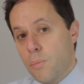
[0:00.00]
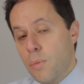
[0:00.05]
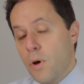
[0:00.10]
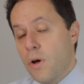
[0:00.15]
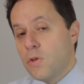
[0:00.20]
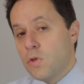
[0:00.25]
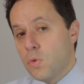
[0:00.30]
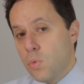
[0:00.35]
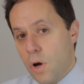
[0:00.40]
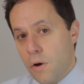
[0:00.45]

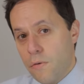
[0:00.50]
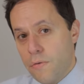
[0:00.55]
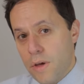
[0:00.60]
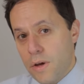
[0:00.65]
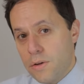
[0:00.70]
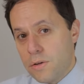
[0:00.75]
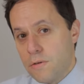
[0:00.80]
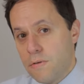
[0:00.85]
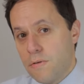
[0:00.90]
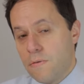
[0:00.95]
our
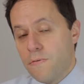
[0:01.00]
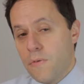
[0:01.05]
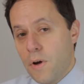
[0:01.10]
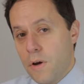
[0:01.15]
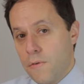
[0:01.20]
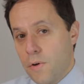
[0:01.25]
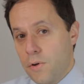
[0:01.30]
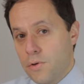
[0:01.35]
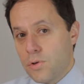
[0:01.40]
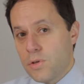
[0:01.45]

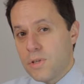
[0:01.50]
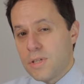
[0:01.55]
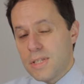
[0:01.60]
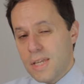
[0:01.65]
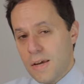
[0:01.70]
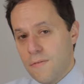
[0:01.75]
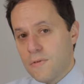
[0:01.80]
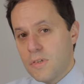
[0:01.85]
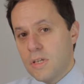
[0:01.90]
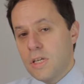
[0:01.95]

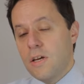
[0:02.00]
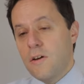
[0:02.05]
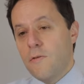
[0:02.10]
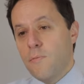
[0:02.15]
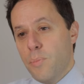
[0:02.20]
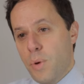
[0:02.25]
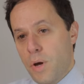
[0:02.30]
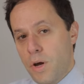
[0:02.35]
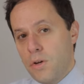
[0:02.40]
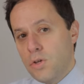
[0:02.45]
£12,570
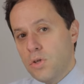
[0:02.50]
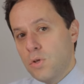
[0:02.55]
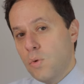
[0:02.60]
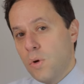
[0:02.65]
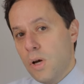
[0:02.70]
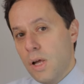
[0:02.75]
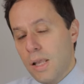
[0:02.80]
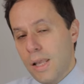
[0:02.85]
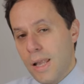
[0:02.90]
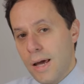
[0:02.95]
of
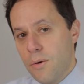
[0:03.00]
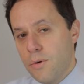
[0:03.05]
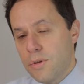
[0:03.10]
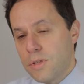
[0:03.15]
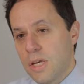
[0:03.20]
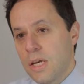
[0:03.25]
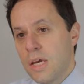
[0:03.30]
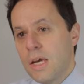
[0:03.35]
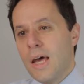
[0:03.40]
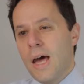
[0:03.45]
personal
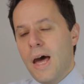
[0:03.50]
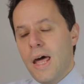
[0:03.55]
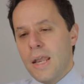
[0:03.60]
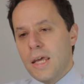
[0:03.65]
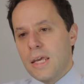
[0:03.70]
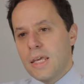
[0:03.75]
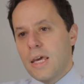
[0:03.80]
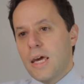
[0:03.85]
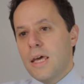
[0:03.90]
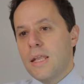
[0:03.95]
allowance. And
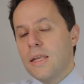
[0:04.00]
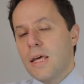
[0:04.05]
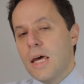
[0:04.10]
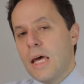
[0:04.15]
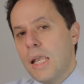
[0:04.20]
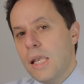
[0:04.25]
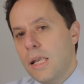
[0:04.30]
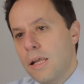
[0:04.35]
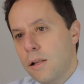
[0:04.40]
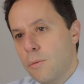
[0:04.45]
again,
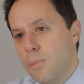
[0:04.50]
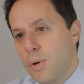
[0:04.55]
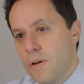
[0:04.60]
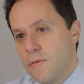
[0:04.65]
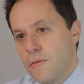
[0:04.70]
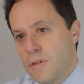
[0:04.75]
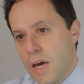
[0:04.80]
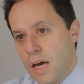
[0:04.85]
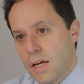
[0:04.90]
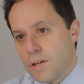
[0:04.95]
a little bit
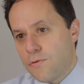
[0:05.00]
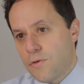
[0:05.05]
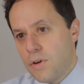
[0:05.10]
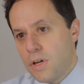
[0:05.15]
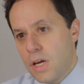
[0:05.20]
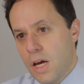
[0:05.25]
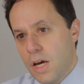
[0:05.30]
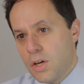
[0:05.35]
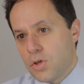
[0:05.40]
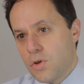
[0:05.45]
of tax-free
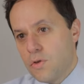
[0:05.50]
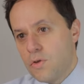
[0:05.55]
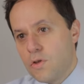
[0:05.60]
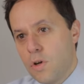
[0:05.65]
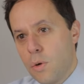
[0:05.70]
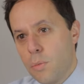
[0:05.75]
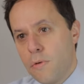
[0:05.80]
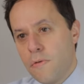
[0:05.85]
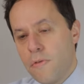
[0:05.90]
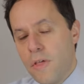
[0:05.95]
cash on
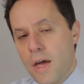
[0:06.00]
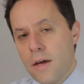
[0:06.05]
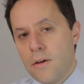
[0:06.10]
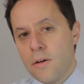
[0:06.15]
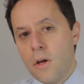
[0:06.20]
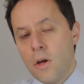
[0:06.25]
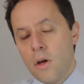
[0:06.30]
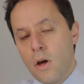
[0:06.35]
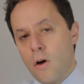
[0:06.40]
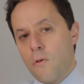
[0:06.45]
top of that
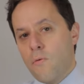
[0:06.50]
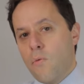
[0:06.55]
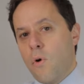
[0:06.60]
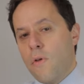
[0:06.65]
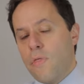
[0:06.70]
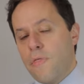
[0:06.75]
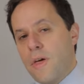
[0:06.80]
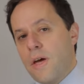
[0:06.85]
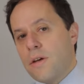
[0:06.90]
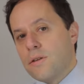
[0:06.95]
of
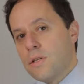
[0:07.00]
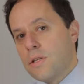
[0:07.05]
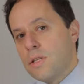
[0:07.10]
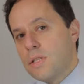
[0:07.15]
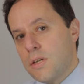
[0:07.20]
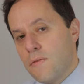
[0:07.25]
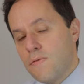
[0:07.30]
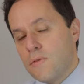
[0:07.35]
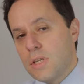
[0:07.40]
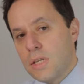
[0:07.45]

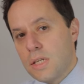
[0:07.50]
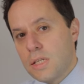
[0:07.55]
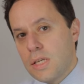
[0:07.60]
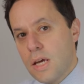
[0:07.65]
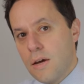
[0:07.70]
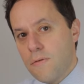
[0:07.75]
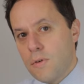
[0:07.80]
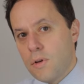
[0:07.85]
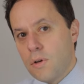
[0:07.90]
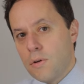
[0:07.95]

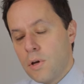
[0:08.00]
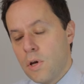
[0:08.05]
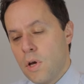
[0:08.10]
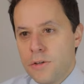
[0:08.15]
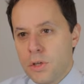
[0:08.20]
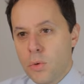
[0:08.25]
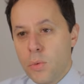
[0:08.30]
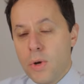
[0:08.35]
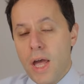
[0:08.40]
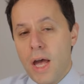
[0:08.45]
£1,077.
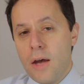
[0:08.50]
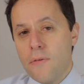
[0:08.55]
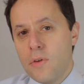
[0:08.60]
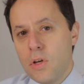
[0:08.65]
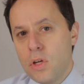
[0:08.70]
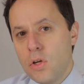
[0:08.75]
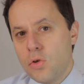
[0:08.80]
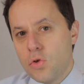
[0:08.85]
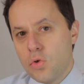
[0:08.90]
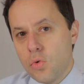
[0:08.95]
So we
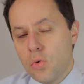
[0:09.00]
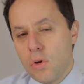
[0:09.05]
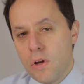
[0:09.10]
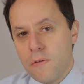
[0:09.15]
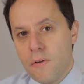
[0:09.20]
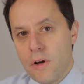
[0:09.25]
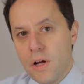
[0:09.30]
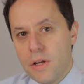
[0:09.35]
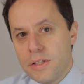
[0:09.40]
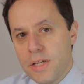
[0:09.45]
haven't used all
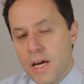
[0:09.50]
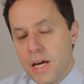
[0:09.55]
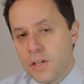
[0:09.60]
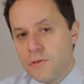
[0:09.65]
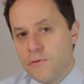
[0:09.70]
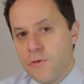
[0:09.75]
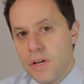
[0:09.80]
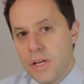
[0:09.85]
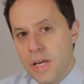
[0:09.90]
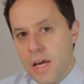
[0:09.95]
of our
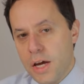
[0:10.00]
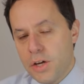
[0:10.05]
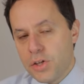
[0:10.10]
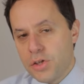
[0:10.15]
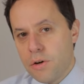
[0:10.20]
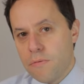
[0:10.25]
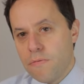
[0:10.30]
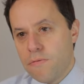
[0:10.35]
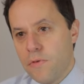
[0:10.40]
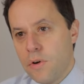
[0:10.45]
tax-free
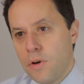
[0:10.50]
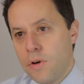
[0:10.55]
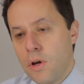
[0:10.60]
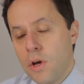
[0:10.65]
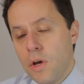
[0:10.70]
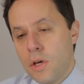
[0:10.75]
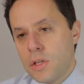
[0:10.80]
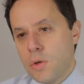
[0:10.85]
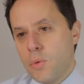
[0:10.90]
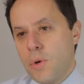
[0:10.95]
cash up front.
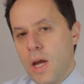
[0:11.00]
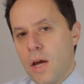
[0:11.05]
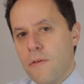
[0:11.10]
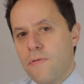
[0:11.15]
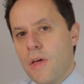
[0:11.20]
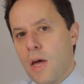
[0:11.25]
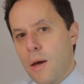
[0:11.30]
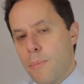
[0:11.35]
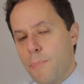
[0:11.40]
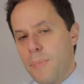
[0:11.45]
So we have
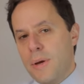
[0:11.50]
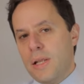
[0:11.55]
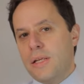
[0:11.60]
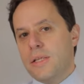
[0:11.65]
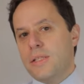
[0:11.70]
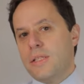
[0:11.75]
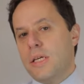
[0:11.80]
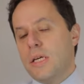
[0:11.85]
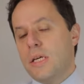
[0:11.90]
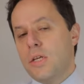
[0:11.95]
that
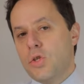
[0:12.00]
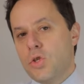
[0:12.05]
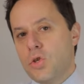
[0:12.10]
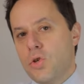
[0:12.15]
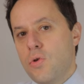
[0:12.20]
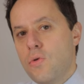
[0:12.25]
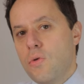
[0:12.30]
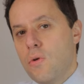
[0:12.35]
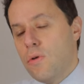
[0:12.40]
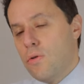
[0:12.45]
ability
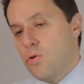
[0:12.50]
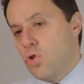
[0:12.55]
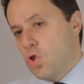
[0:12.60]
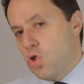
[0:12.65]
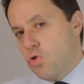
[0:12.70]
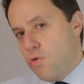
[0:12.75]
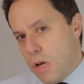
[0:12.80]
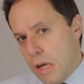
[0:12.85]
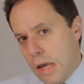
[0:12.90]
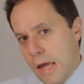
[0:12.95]
to
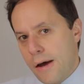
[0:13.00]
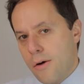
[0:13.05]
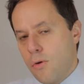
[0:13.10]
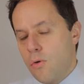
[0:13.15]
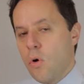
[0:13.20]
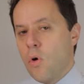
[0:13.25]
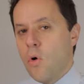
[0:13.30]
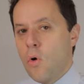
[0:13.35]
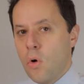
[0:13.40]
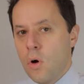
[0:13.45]
string
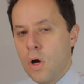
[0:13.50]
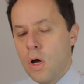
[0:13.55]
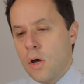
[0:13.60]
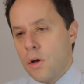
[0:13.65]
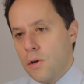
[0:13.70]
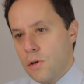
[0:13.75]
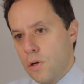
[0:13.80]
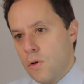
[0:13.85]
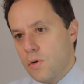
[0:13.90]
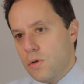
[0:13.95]
out or
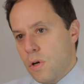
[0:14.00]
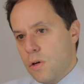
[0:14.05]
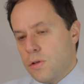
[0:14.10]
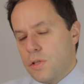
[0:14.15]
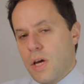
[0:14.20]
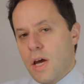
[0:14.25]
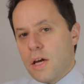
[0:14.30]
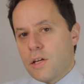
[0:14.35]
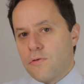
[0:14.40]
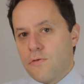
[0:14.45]
use our
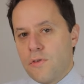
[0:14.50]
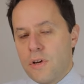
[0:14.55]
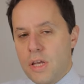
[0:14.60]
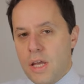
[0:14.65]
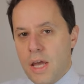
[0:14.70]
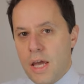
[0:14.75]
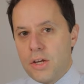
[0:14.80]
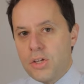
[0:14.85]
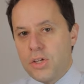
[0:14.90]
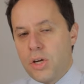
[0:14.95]
tax-free
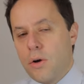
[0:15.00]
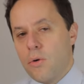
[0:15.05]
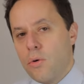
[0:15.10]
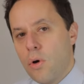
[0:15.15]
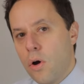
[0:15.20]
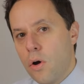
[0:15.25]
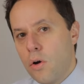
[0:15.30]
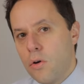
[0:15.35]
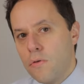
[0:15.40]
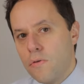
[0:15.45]
cash out
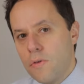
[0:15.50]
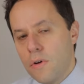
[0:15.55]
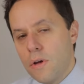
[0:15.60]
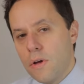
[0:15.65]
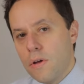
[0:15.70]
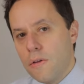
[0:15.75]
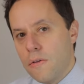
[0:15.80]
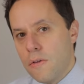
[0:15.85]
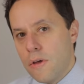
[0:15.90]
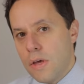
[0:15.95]

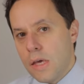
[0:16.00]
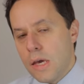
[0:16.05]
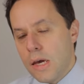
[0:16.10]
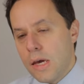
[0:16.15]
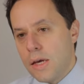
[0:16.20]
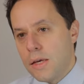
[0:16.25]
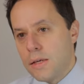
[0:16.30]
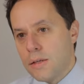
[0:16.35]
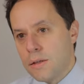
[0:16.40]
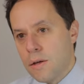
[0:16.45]
over the
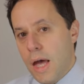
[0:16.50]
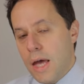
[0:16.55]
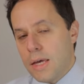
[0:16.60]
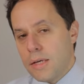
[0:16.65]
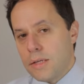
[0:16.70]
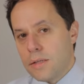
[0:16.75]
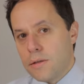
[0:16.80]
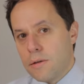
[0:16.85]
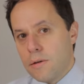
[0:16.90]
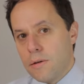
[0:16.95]
years
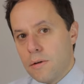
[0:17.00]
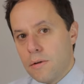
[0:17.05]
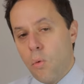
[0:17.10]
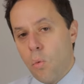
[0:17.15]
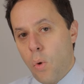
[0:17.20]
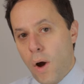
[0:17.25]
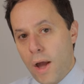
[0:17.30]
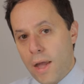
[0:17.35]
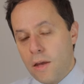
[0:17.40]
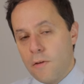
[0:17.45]
as a
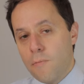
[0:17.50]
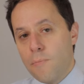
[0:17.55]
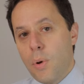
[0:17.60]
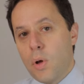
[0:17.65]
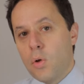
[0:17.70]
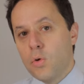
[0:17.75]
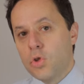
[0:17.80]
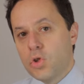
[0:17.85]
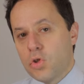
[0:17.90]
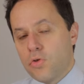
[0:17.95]
way of
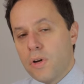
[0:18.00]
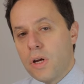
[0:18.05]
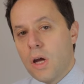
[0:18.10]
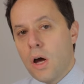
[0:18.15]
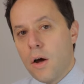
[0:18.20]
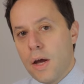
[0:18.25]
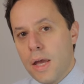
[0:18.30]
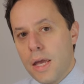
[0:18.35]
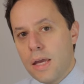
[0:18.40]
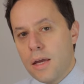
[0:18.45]
bolstering
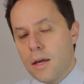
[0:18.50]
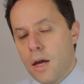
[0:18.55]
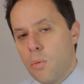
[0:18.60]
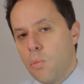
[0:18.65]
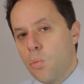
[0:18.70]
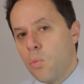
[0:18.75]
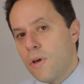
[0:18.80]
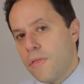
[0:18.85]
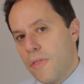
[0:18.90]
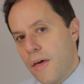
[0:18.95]
our
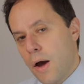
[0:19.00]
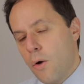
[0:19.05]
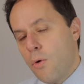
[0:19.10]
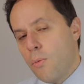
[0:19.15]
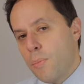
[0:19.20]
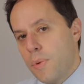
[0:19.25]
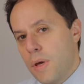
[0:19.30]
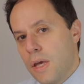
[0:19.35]
income without